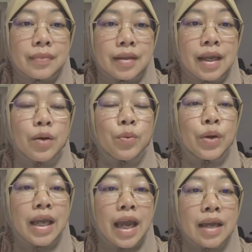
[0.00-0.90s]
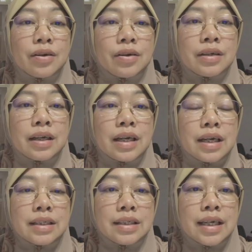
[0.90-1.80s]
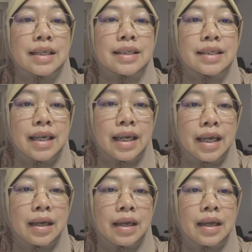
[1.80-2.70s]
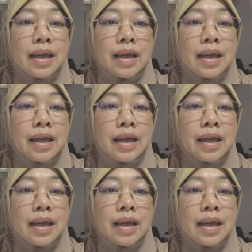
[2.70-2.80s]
Okay, we cannot just stay